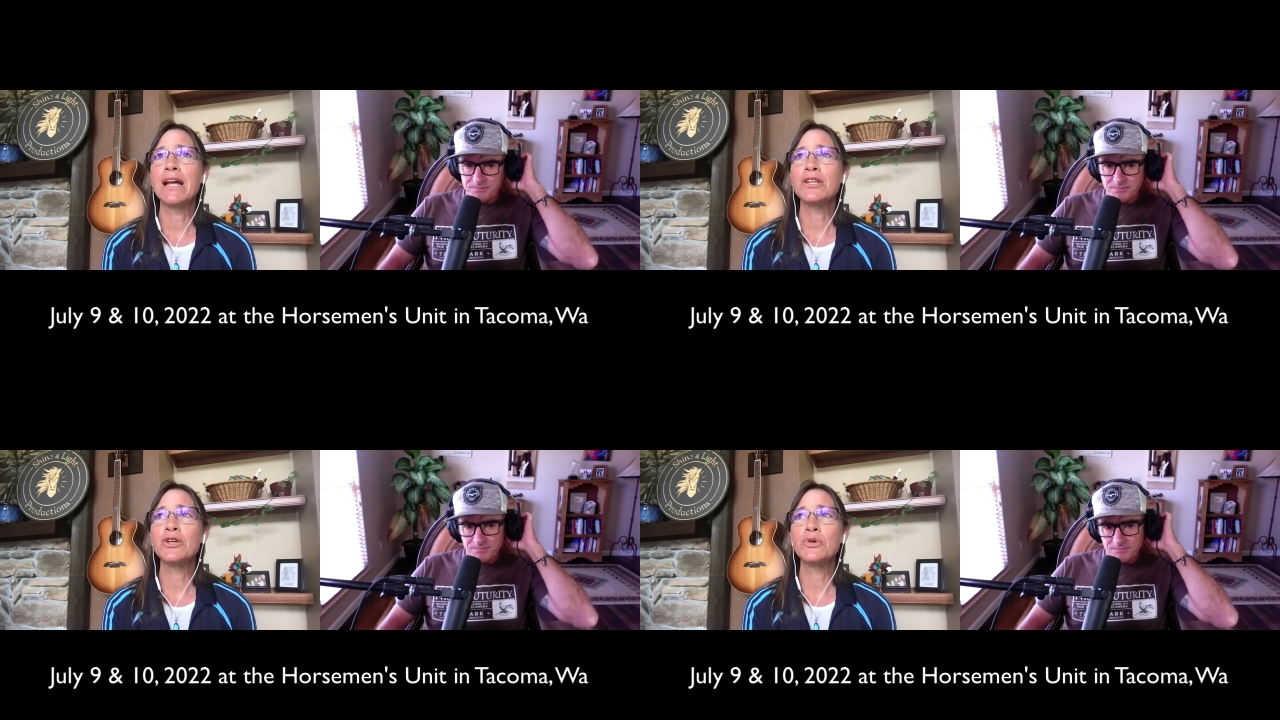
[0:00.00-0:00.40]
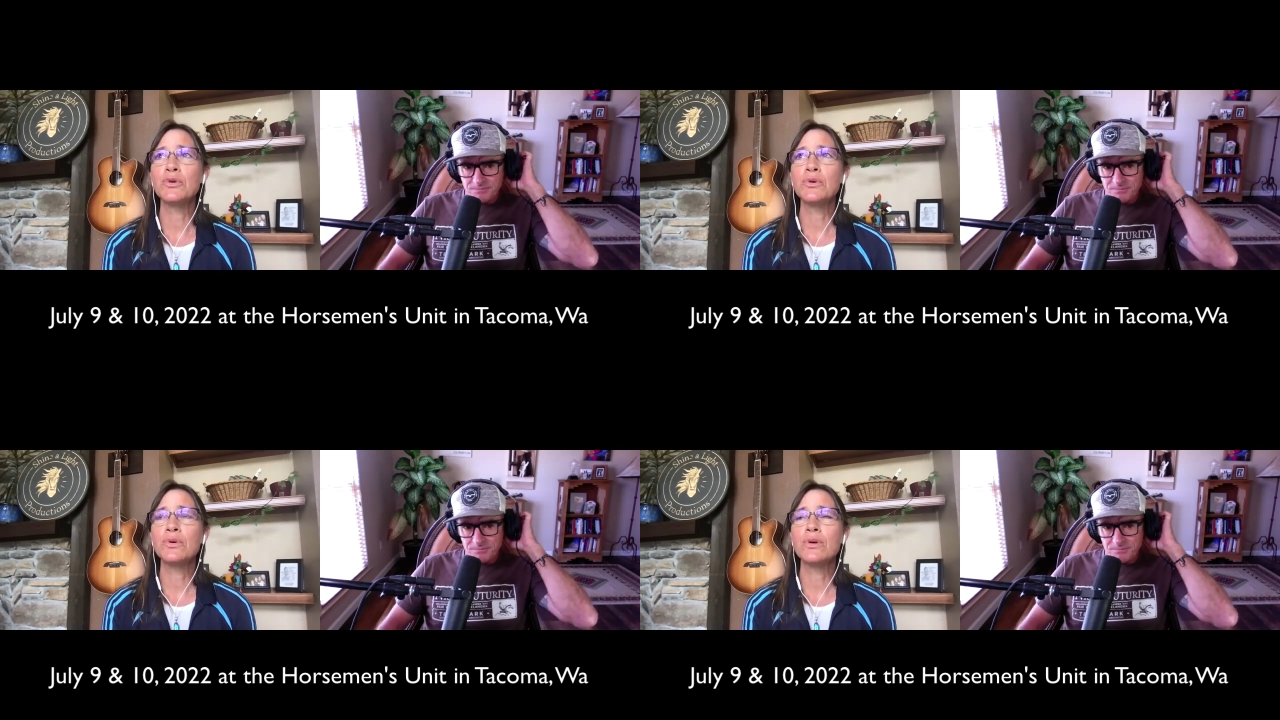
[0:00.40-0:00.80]
Speaker 1: and
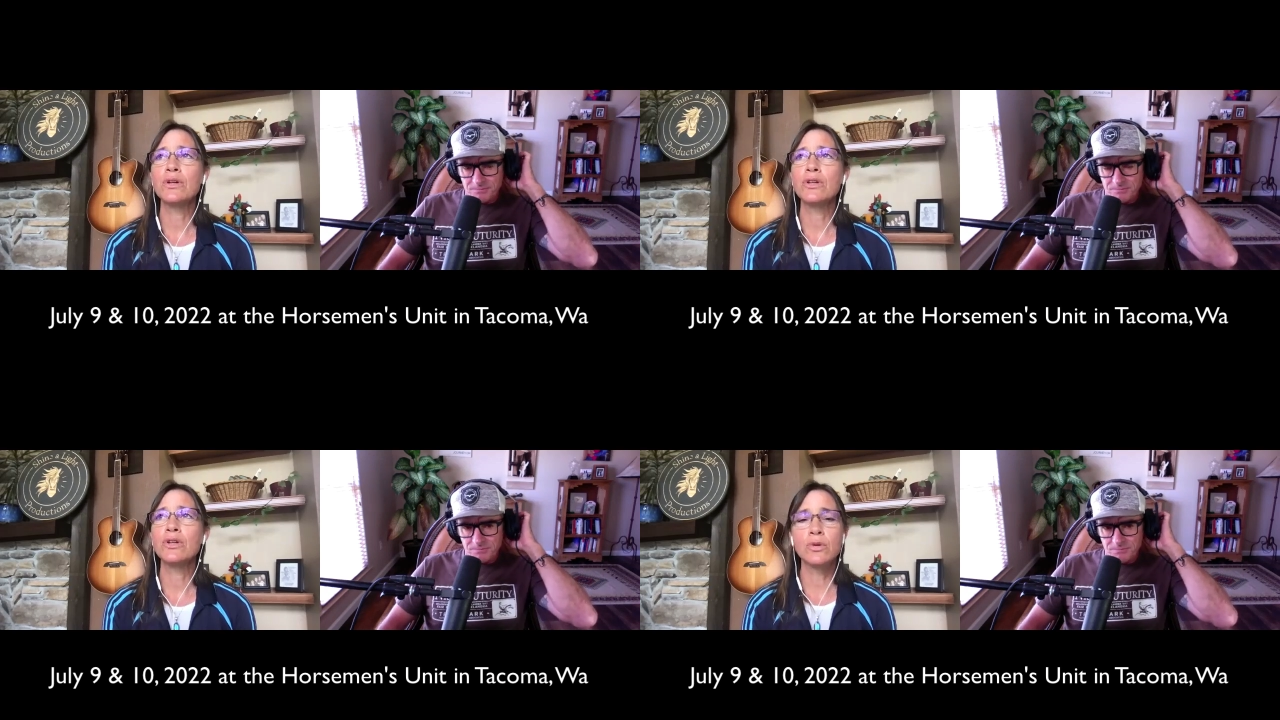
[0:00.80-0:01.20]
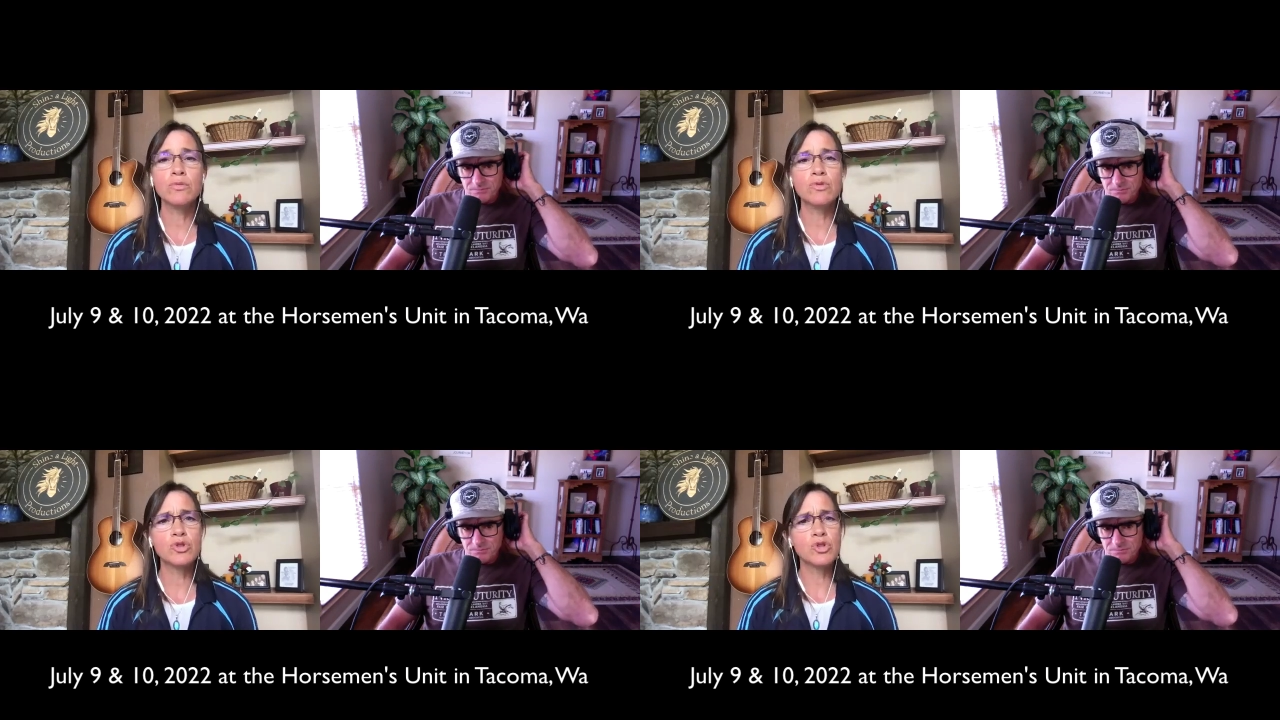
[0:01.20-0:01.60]
you
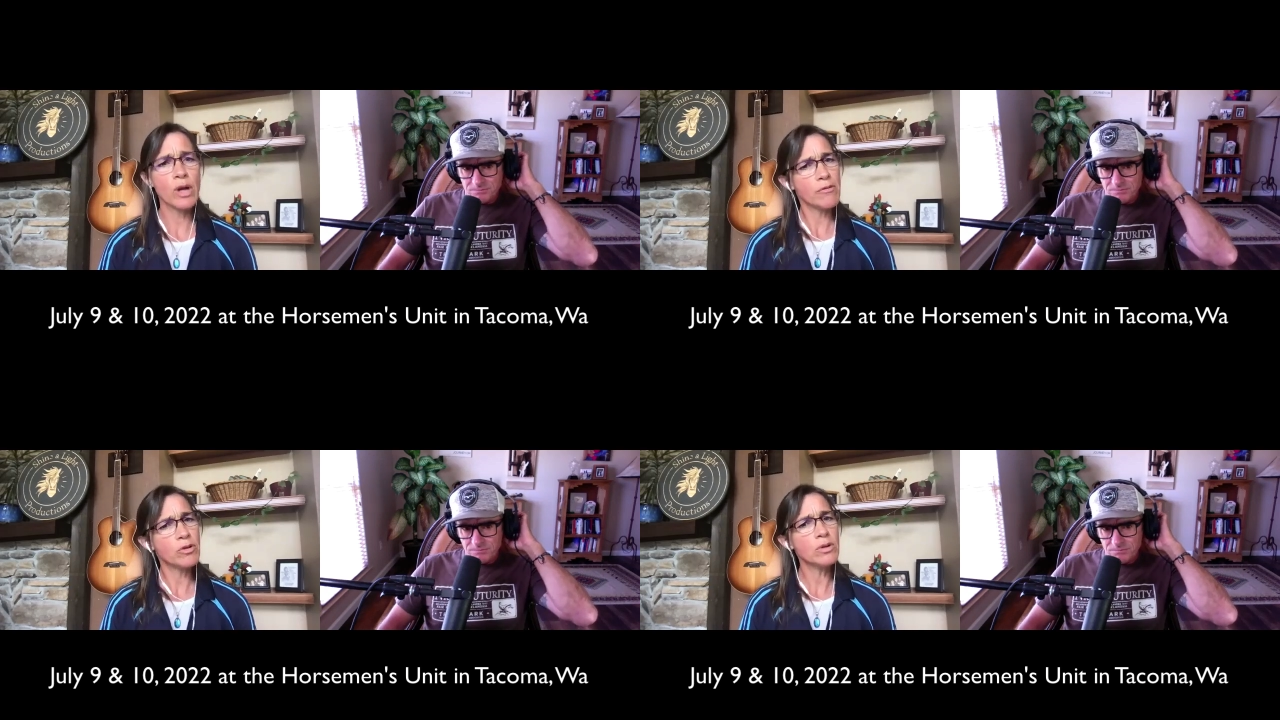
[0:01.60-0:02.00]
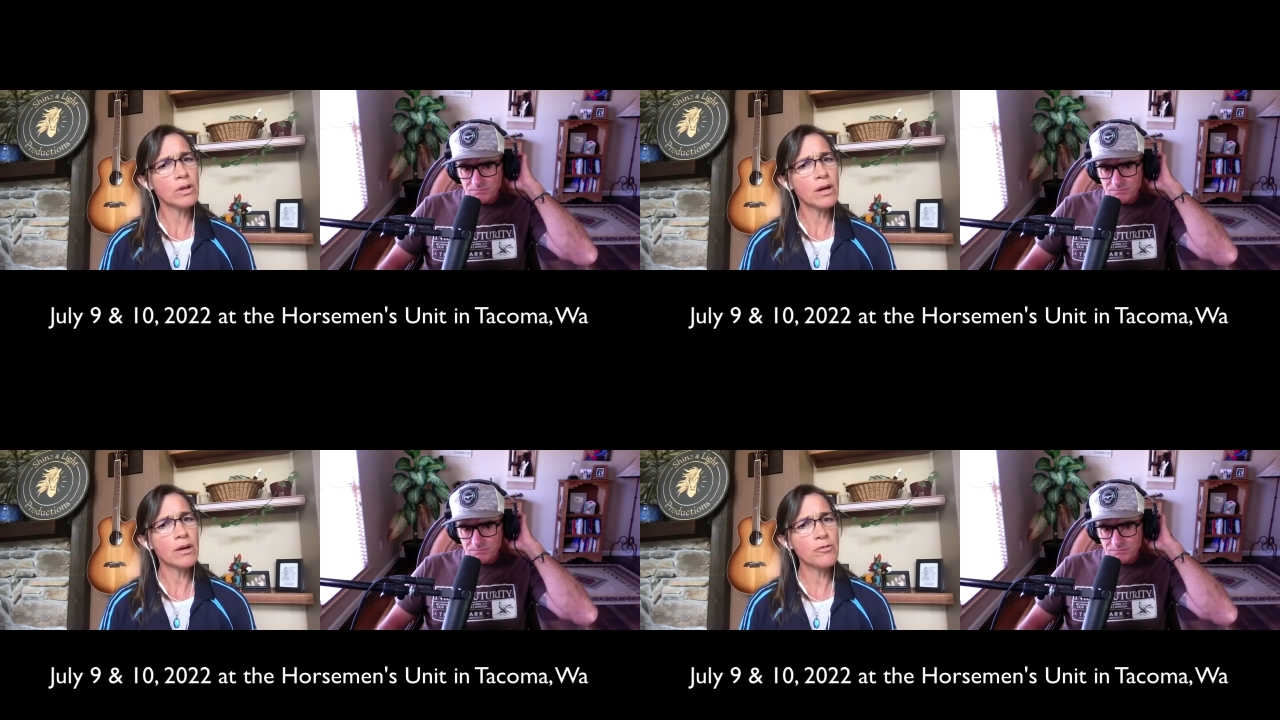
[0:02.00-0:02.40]
you
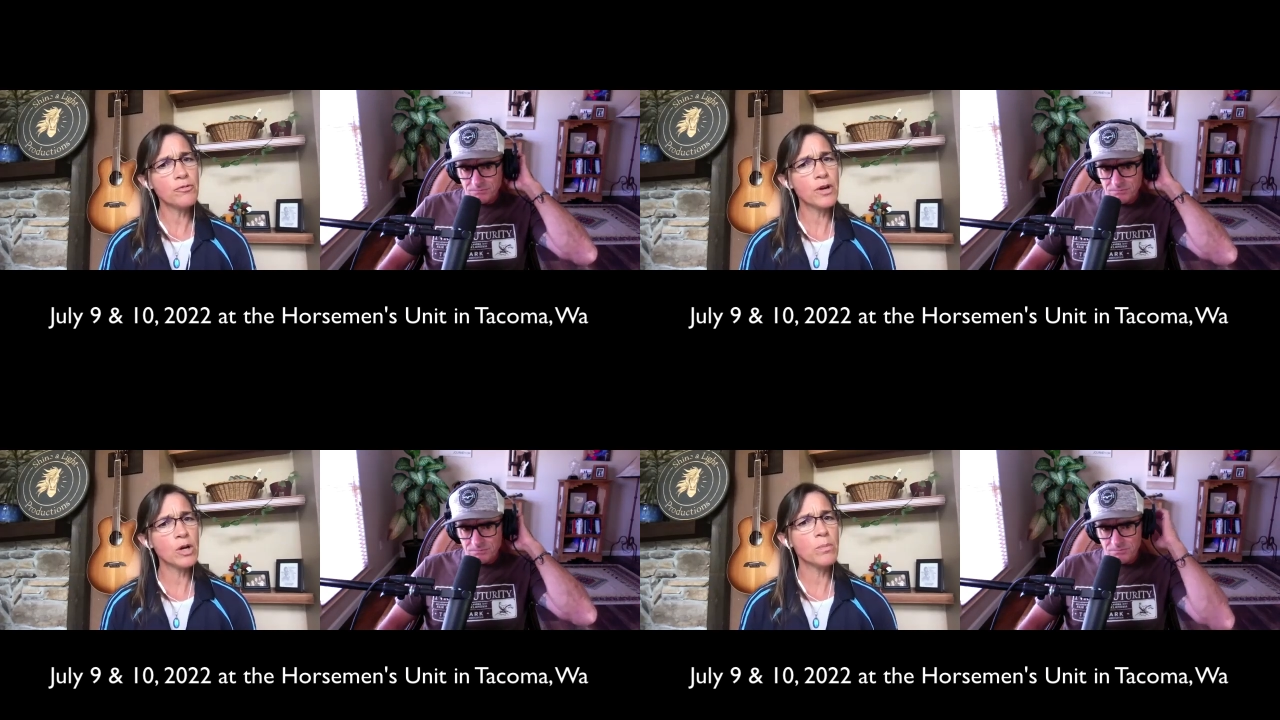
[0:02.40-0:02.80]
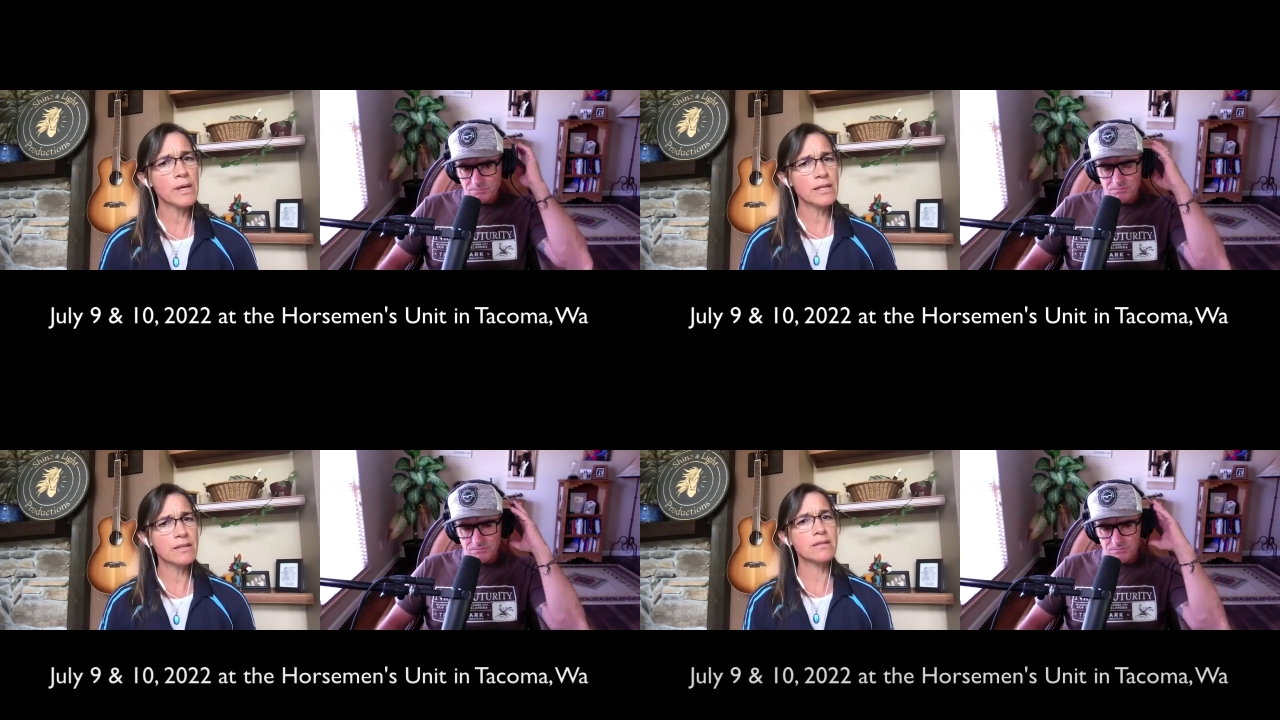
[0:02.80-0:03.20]
travel a fair bit